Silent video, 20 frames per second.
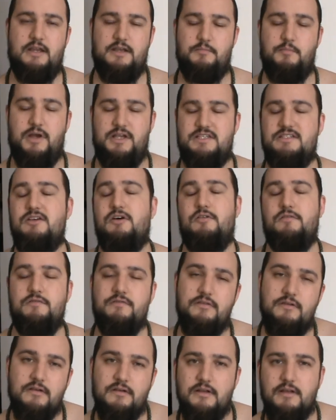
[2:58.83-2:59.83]

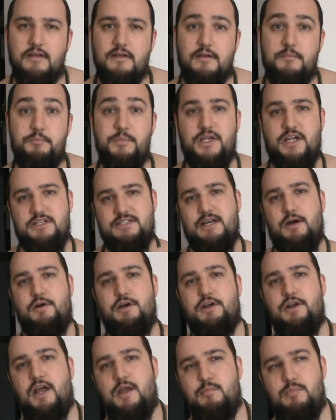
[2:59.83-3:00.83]
myself. Because how
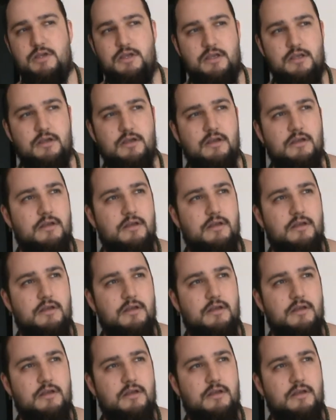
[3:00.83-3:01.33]
can I be